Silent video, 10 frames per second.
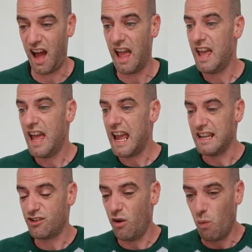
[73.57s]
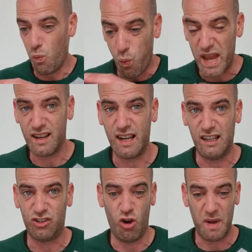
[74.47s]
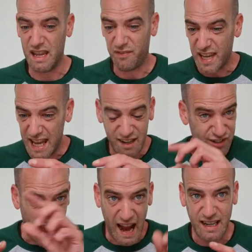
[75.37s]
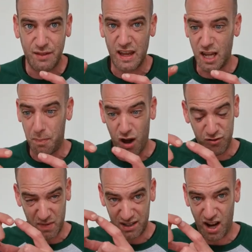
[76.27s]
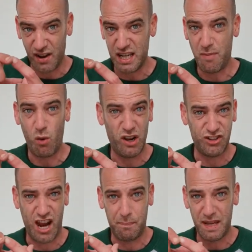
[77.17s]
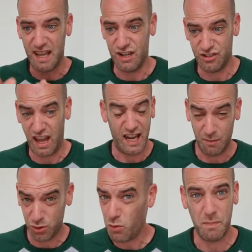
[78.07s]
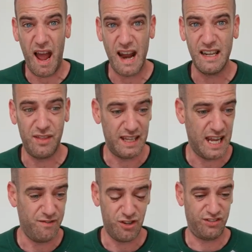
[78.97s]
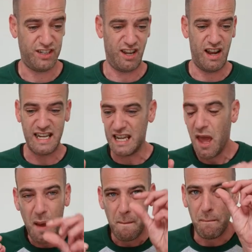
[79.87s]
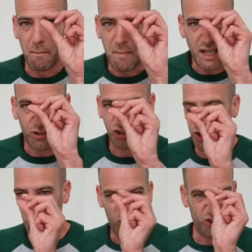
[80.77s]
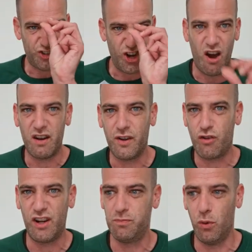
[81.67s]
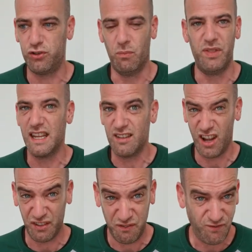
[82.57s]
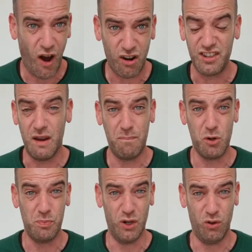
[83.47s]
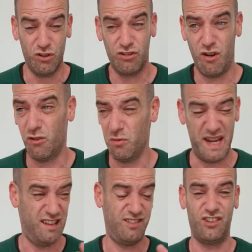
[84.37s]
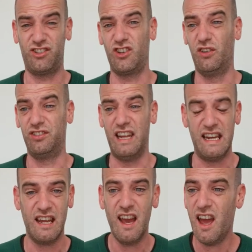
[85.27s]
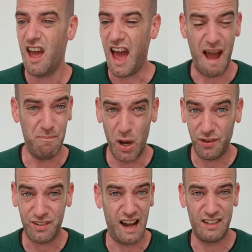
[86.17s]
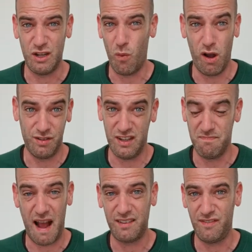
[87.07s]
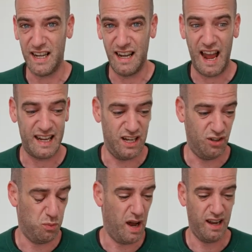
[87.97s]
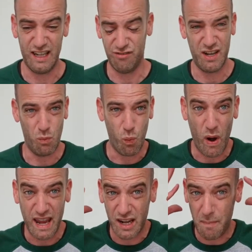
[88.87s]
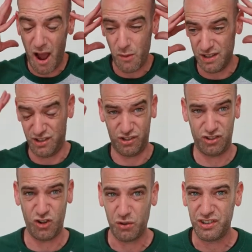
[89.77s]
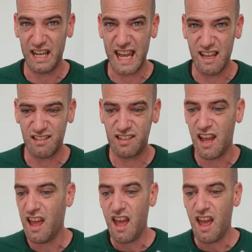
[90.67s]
Like, he's got weird little tummy. If he eats anything apart from a tiny bowl of Chappie each day, I'm talking about anything, even just a tiny minuscule shard of a crisp or something, he starts farting and pooping uncontrollably. It's disgusting. And personality-wise, he's massively lacking as well. He's really weird about his disgusting ears.